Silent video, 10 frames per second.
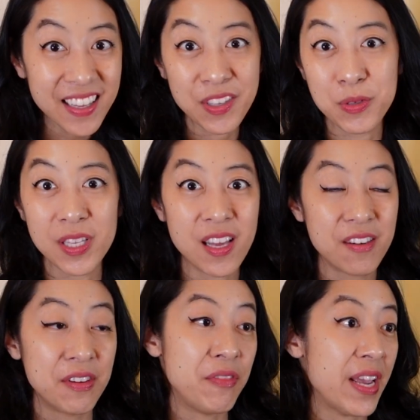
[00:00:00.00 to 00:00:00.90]
Like there's a lot
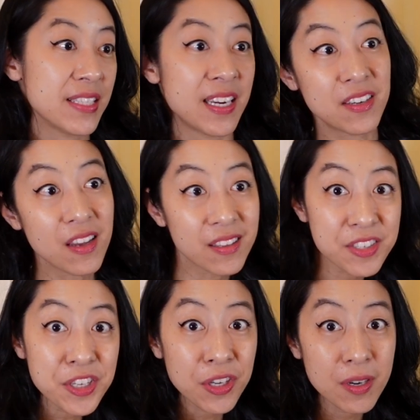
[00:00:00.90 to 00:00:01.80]
of advanced
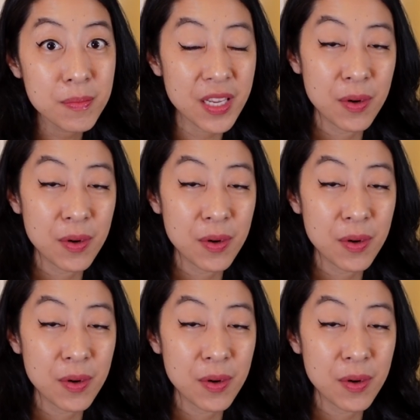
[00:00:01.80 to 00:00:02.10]
technology terms